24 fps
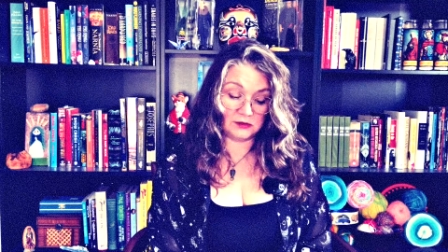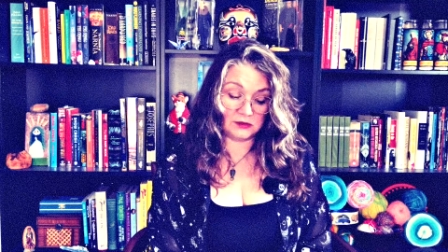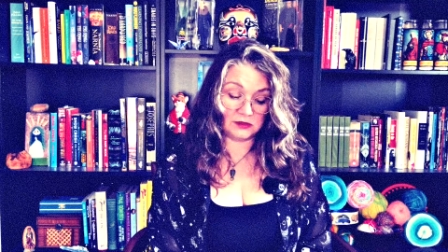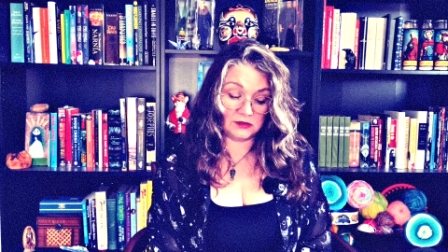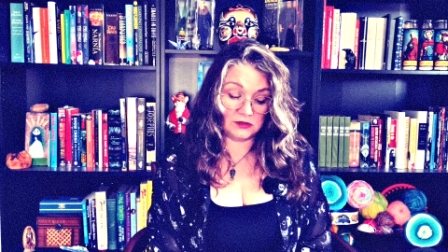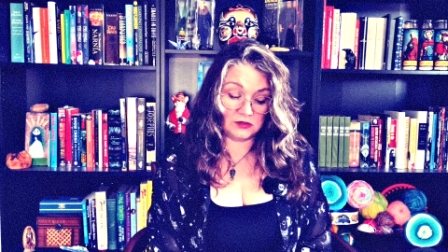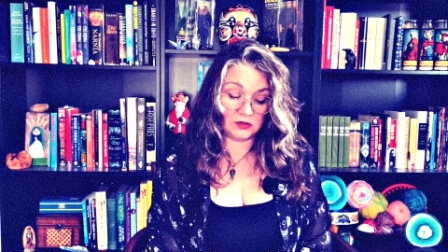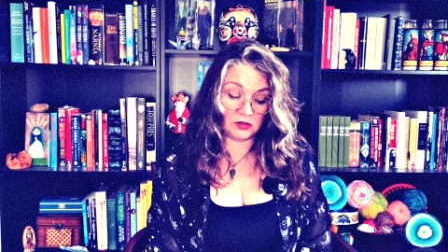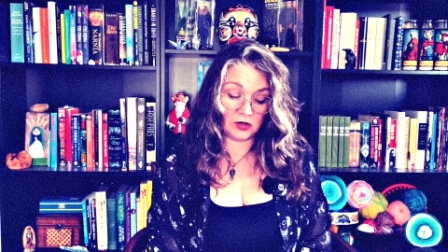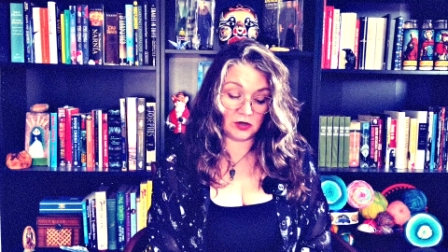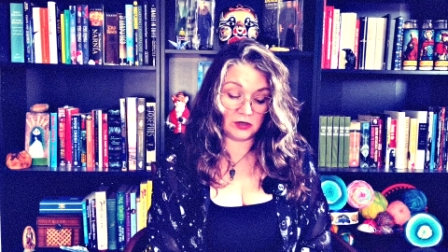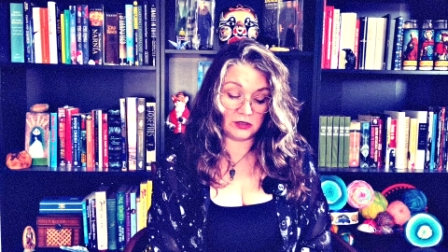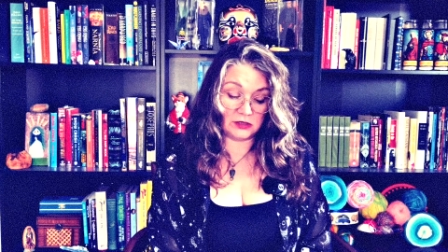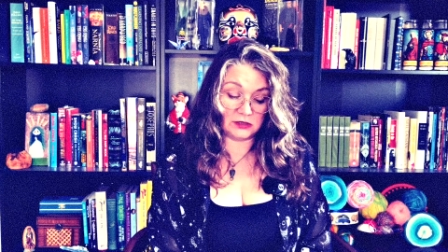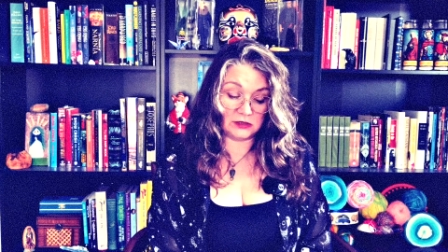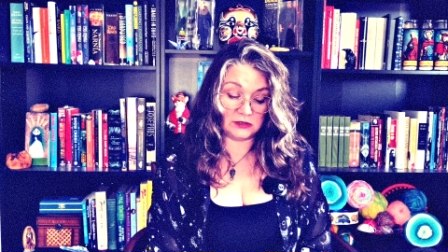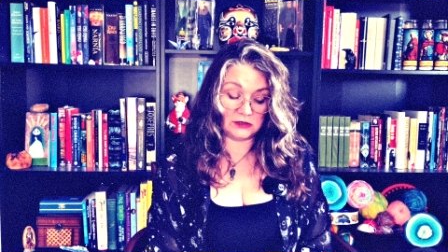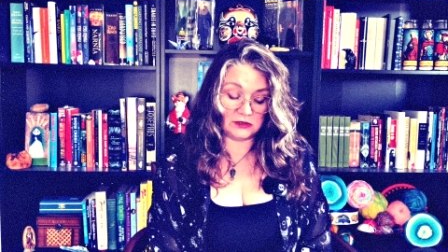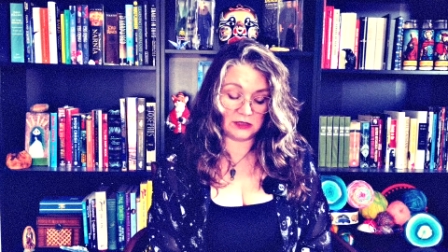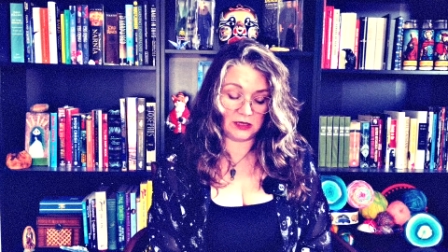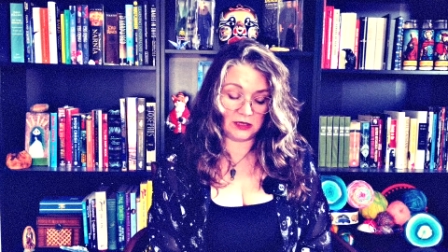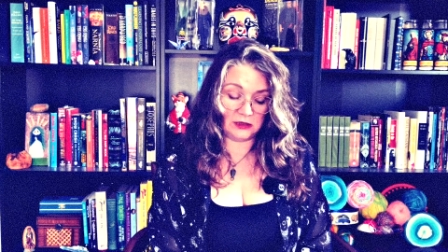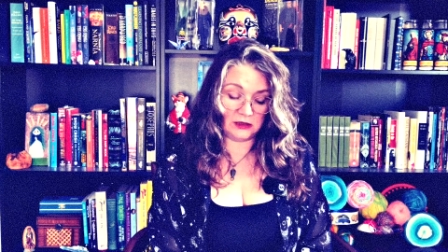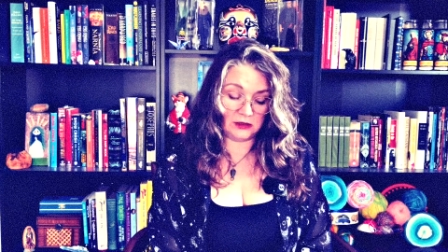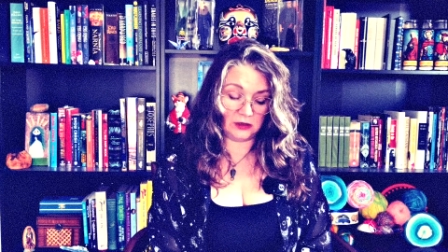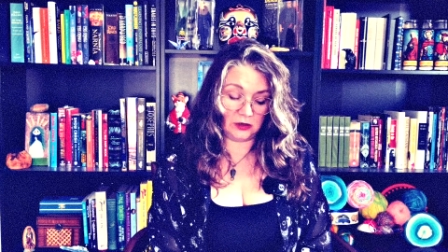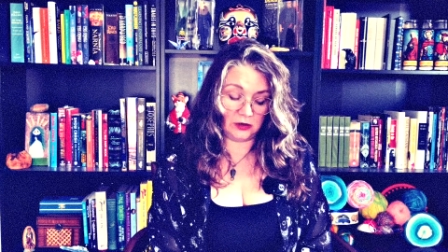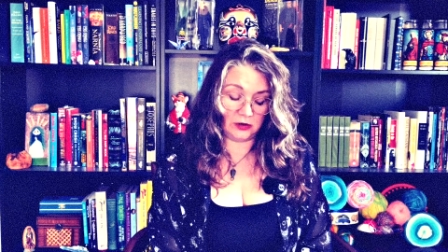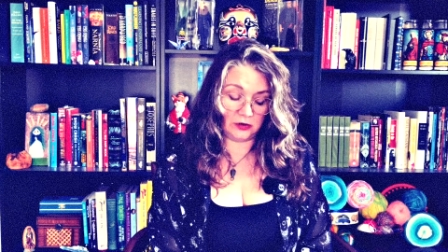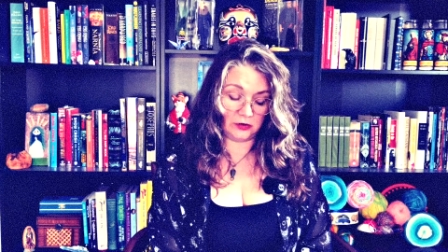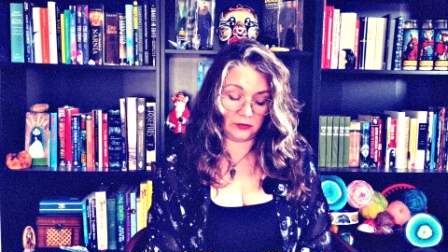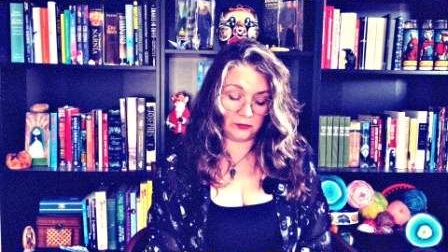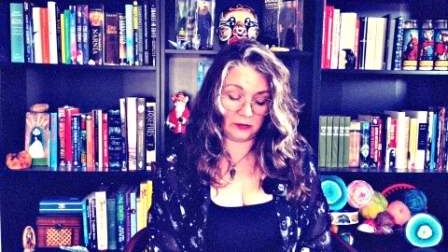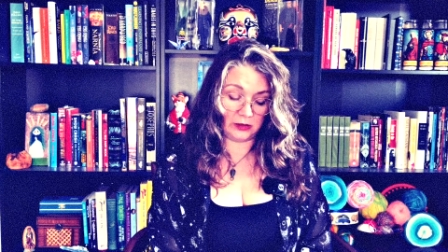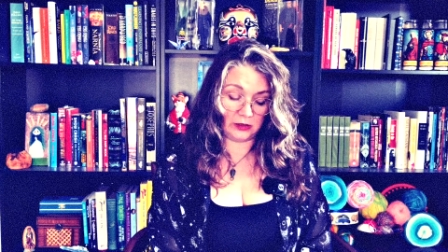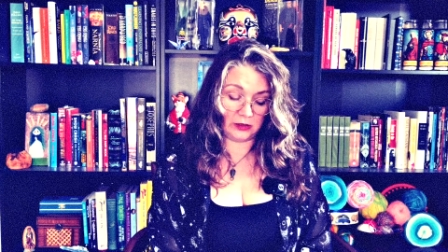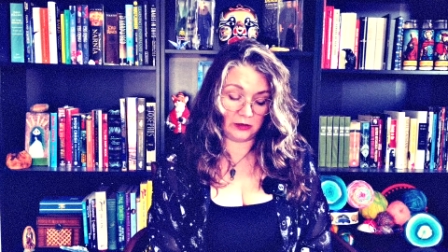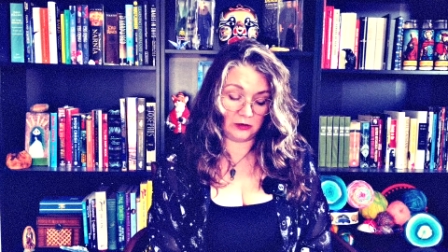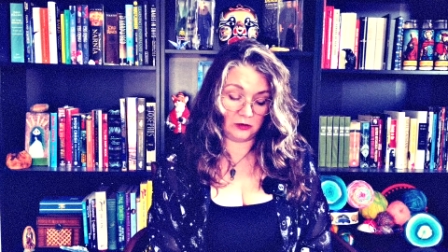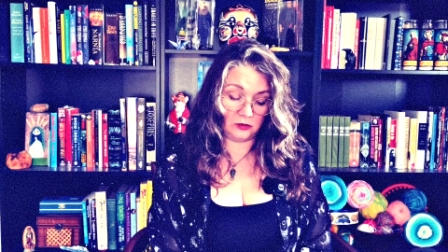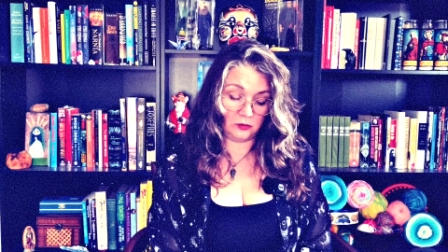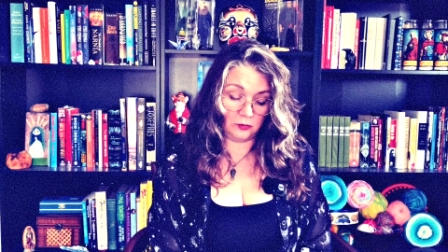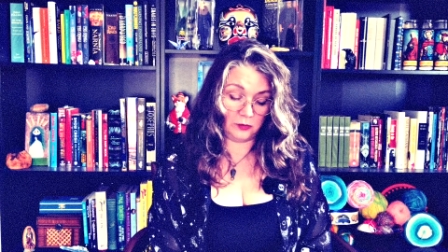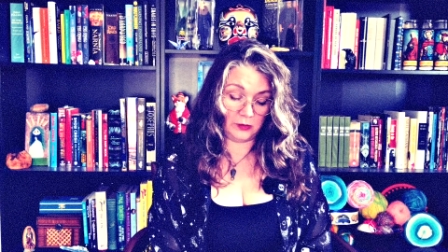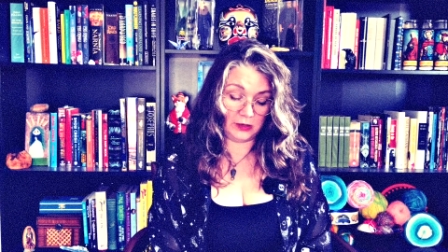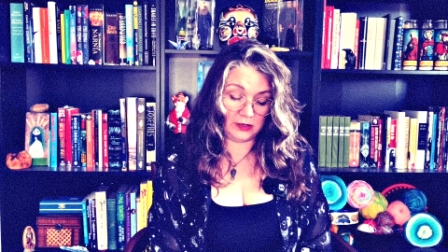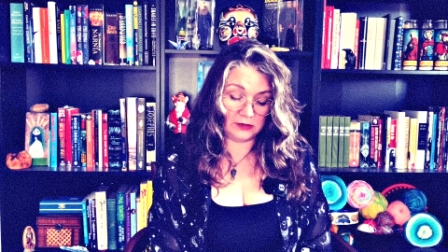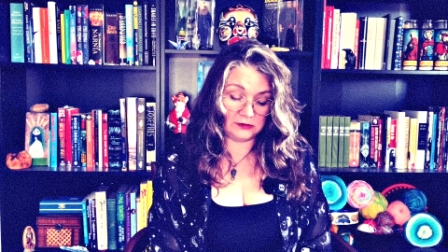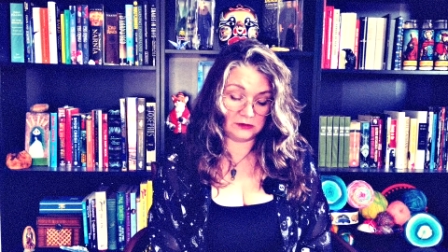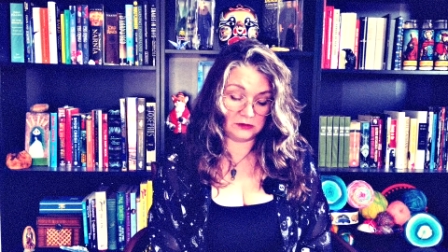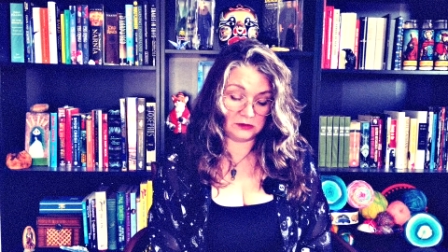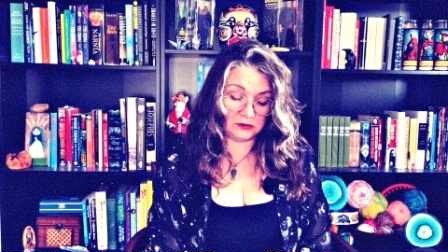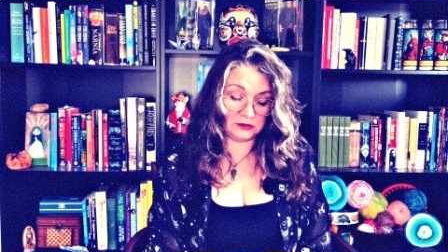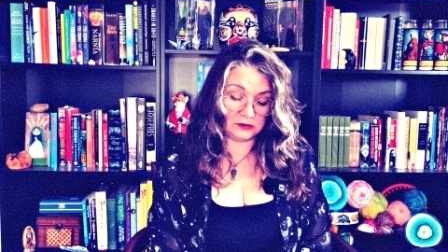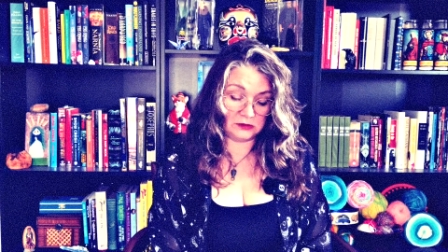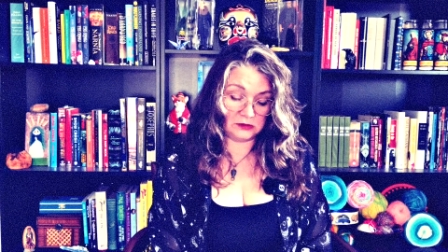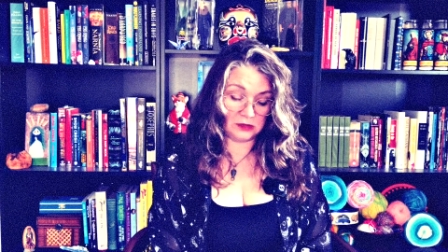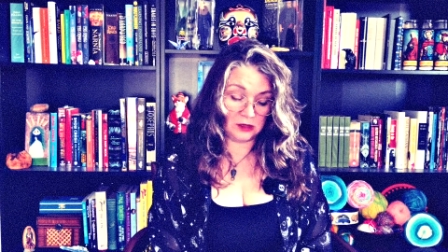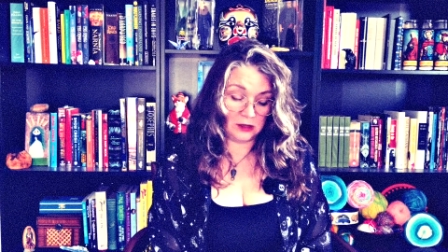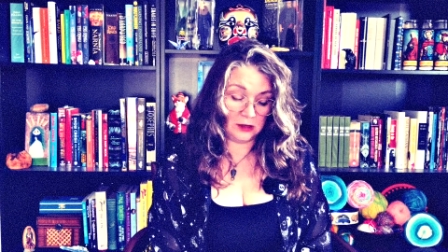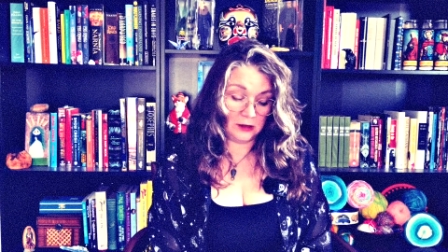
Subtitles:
I started attending on a regular basis.